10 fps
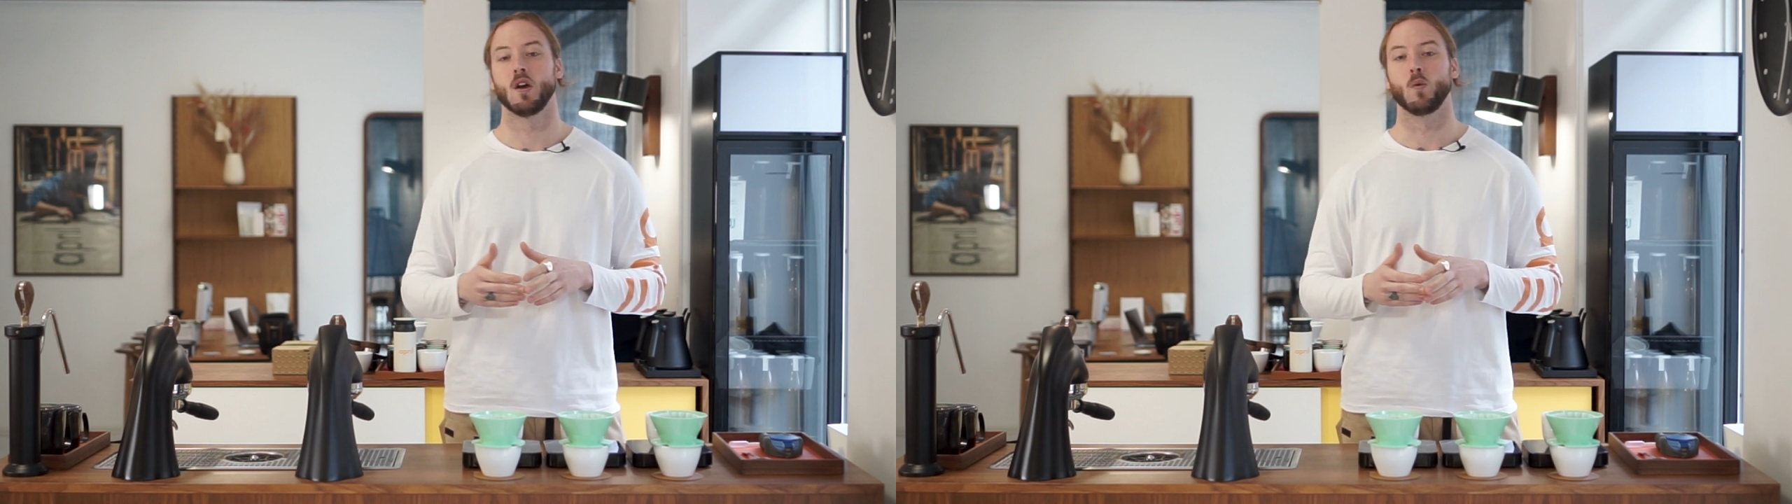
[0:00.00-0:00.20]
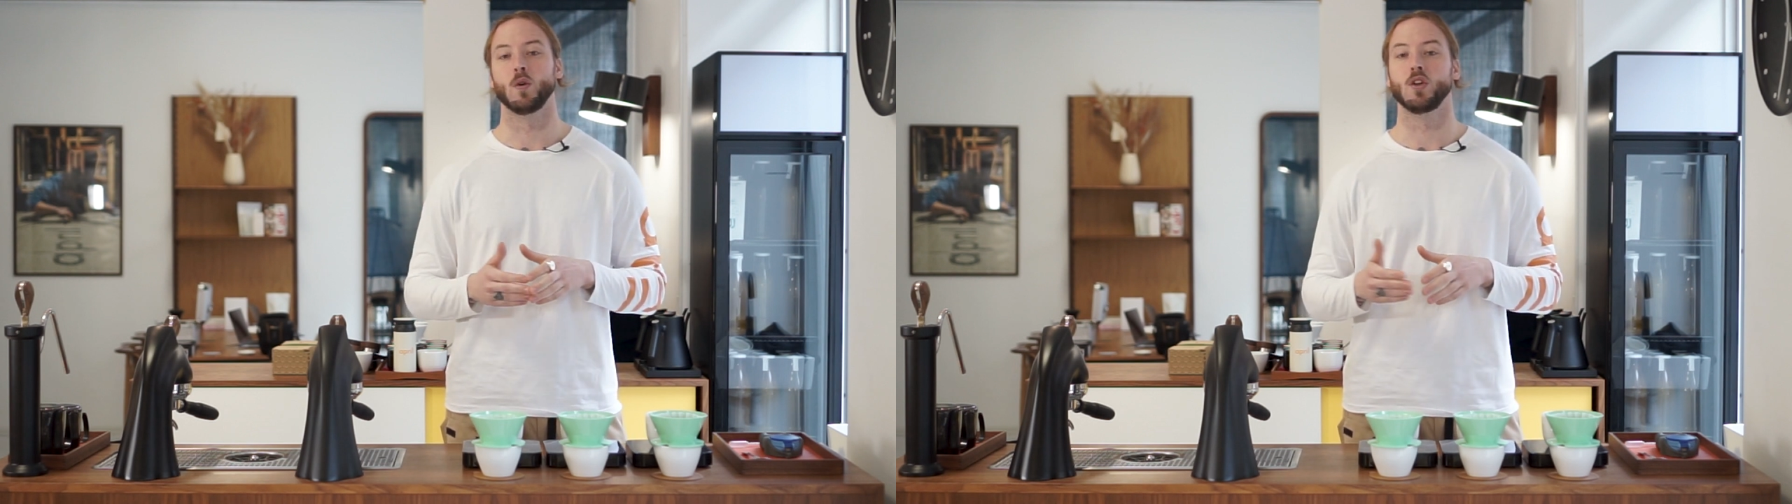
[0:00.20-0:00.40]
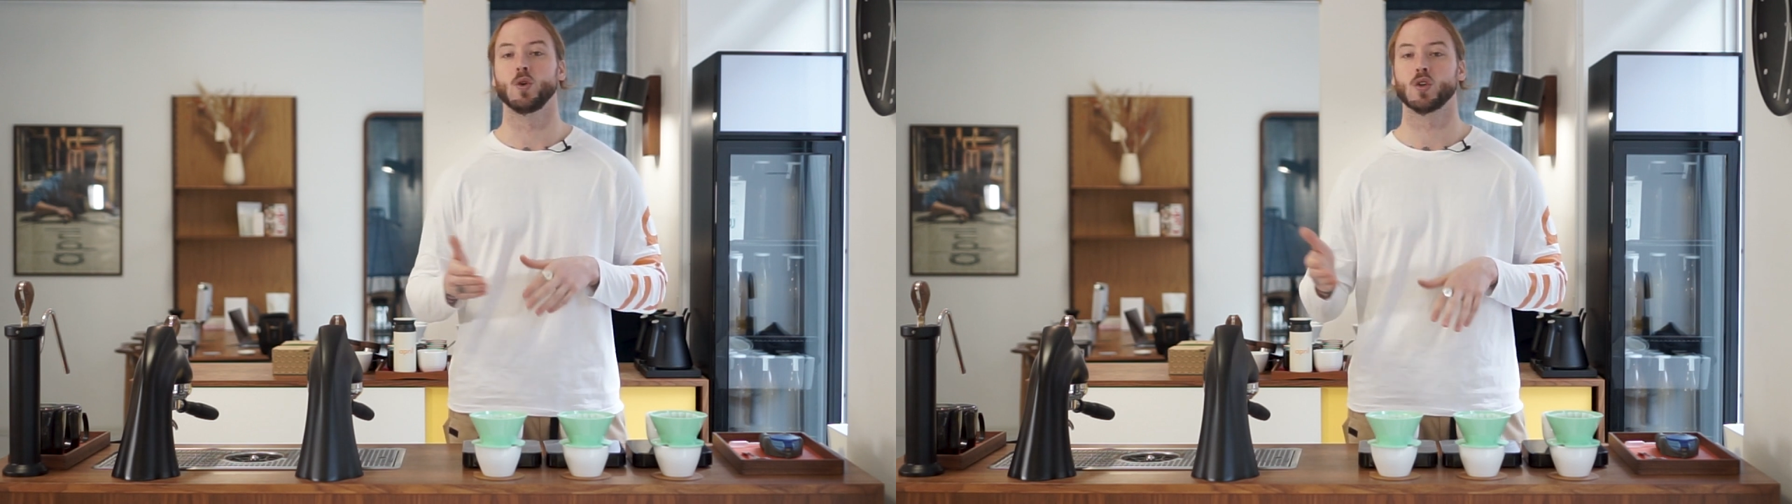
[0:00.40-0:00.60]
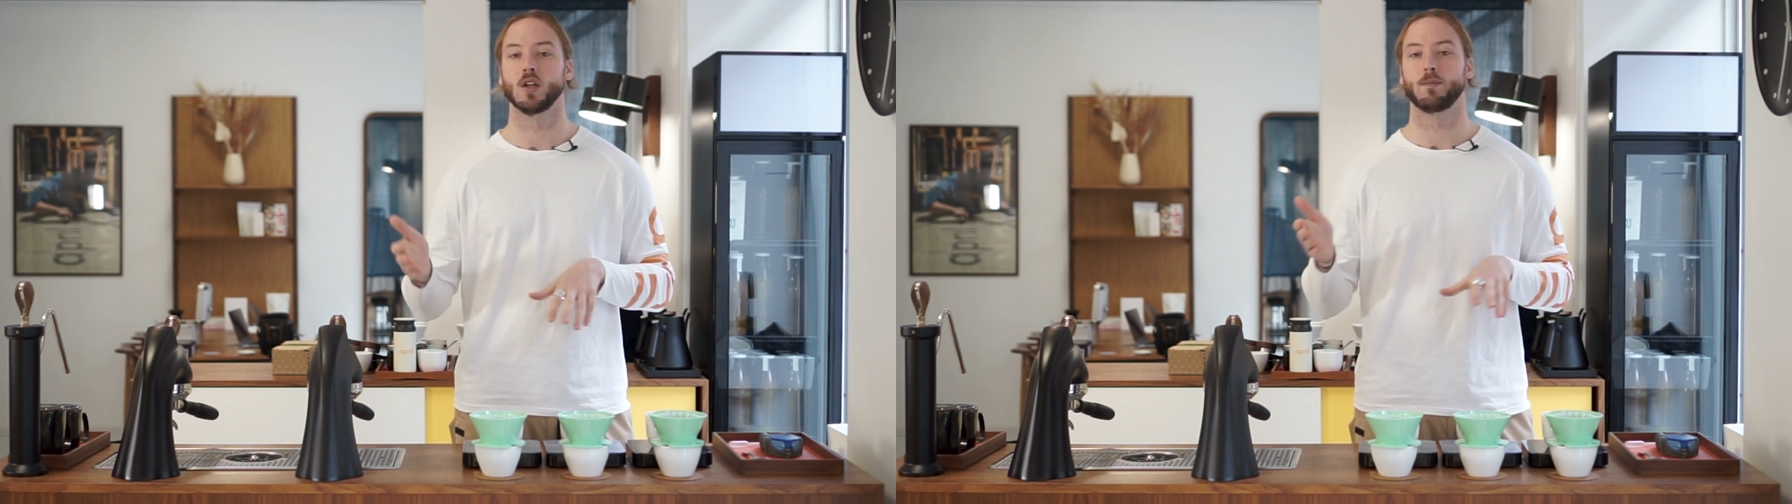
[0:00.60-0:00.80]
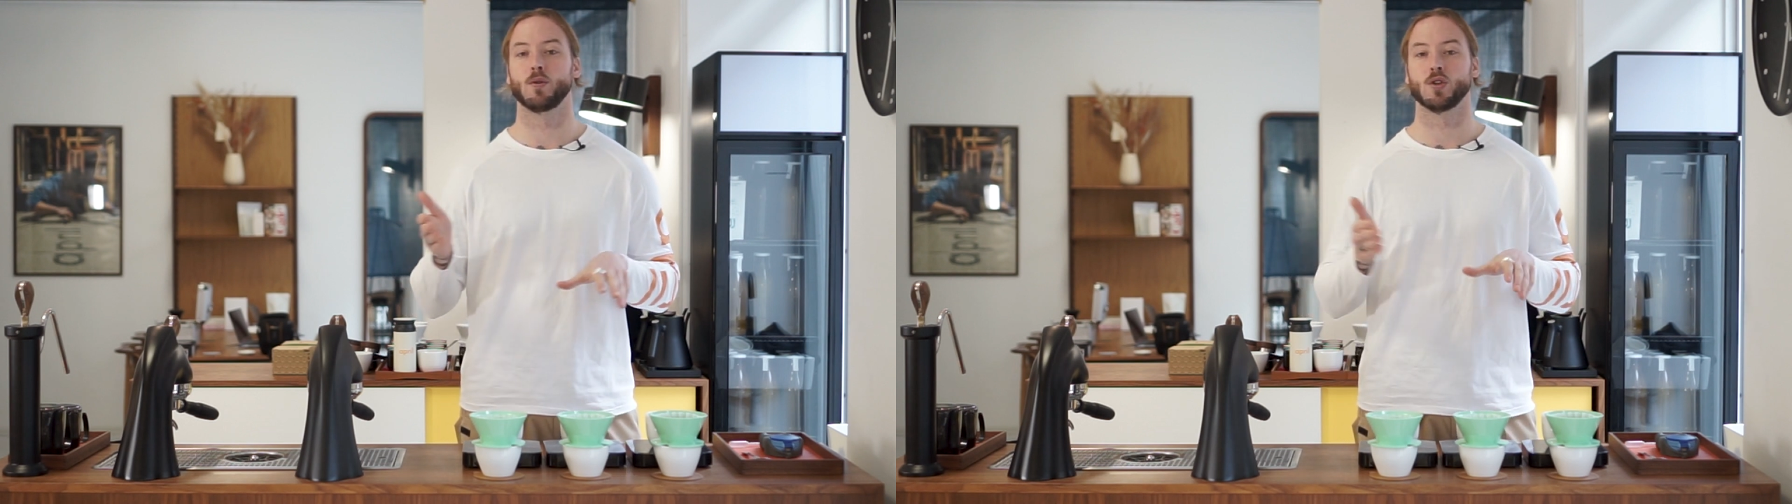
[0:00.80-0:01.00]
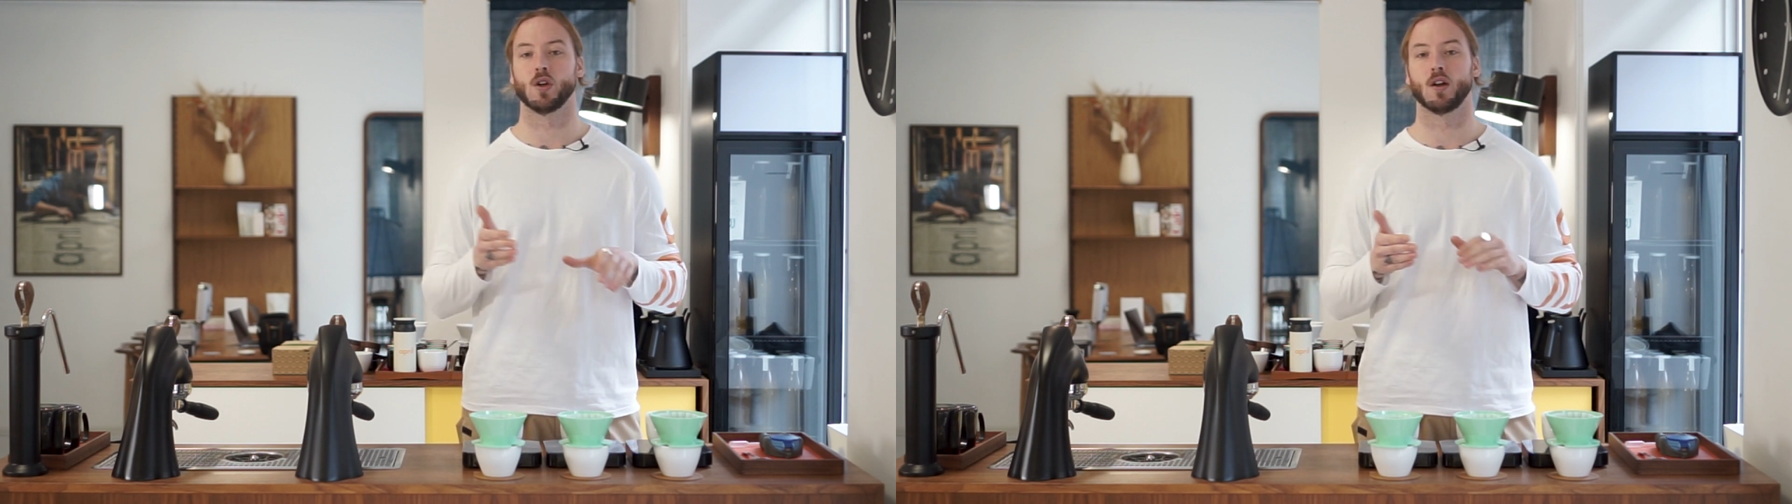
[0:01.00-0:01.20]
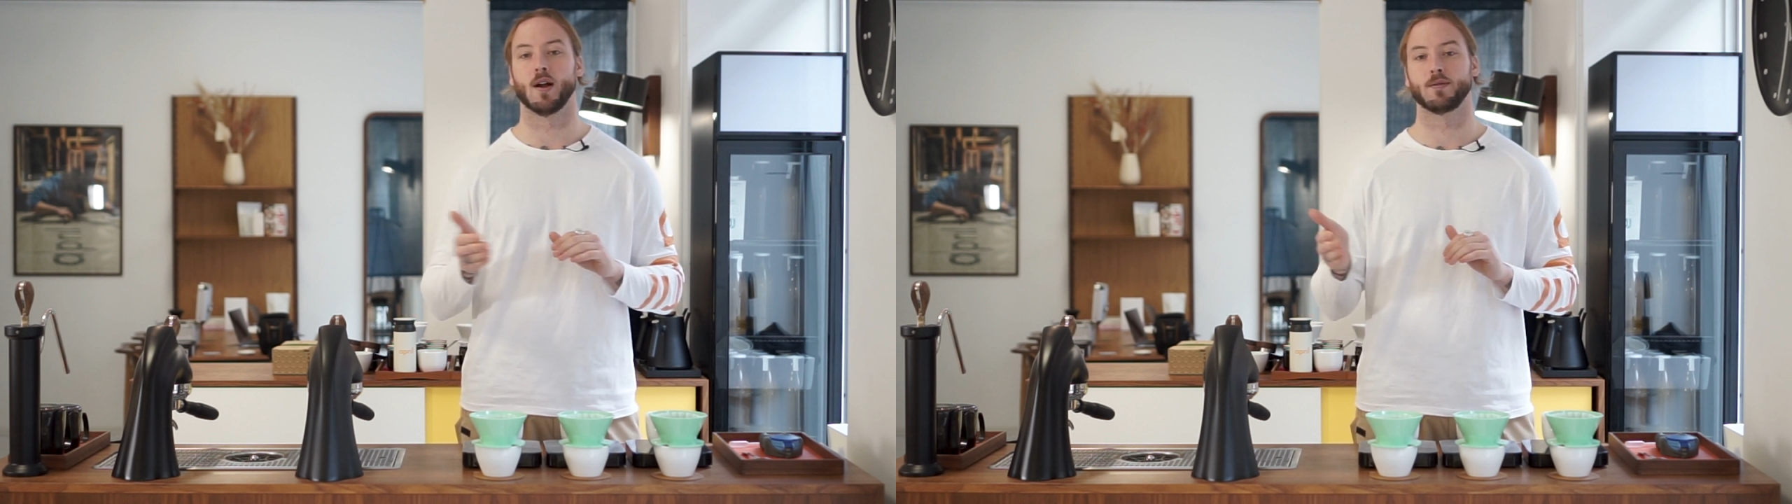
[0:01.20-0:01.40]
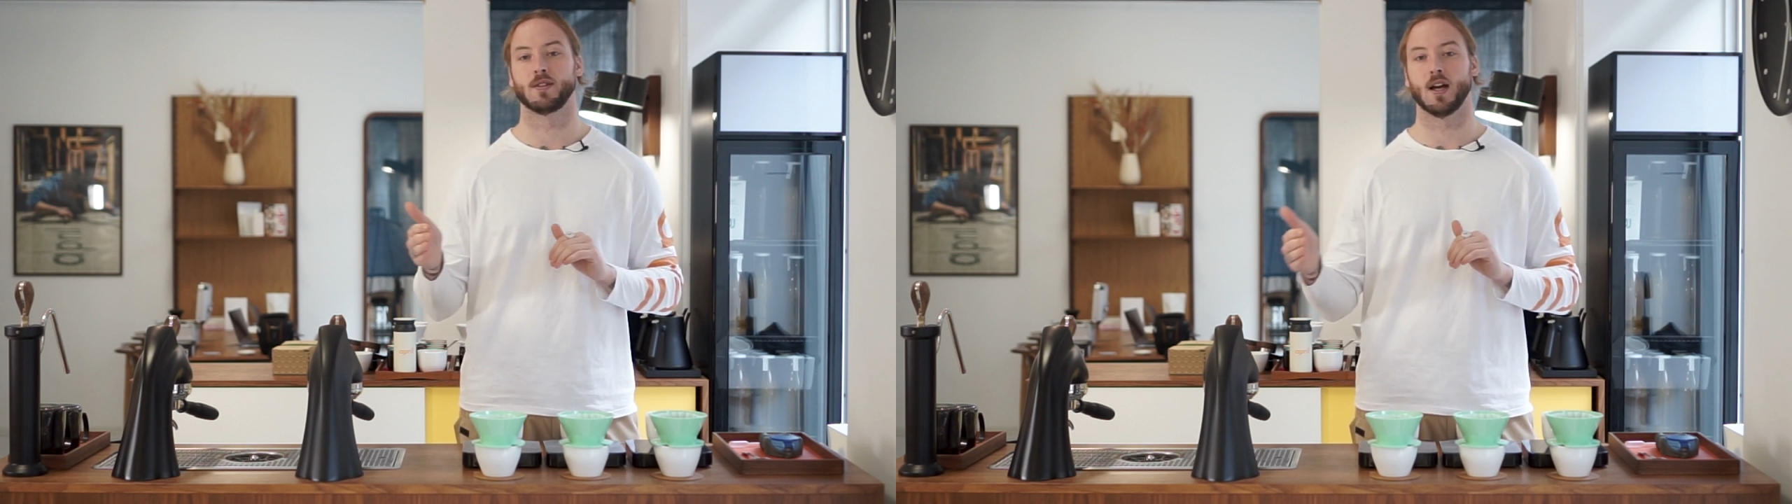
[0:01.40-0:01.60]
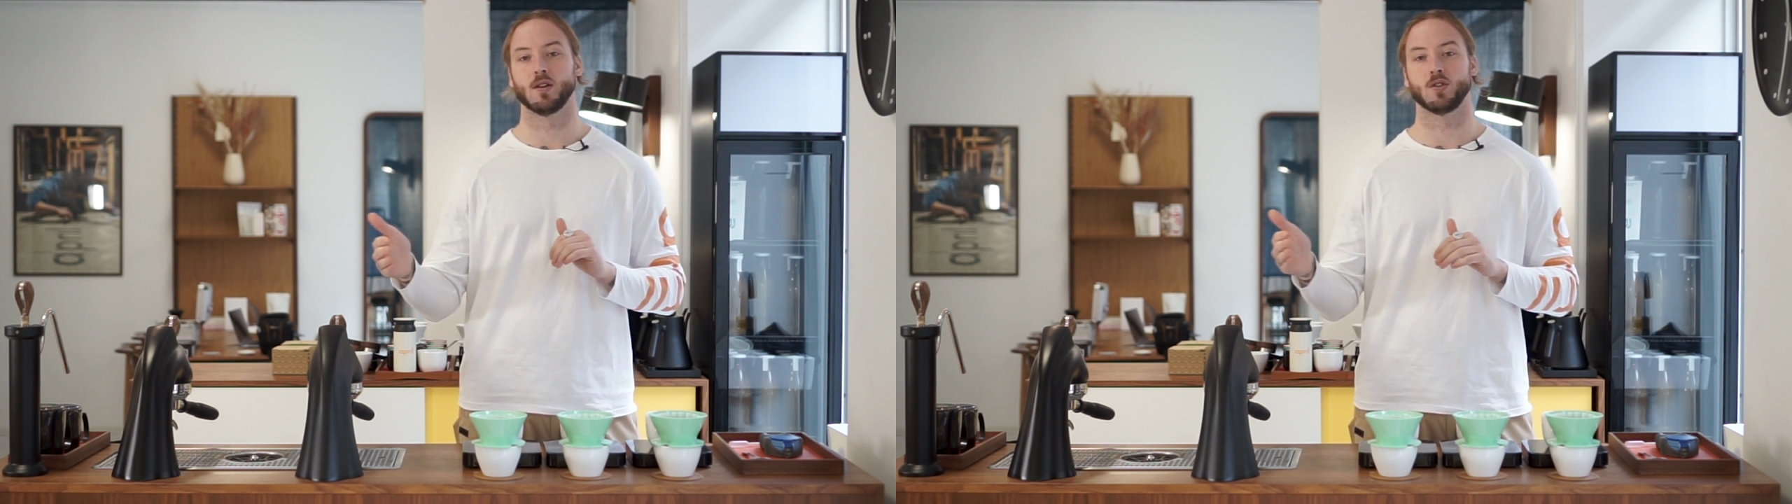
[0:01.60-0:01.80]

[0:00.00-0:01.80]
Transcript: We usually push our cups down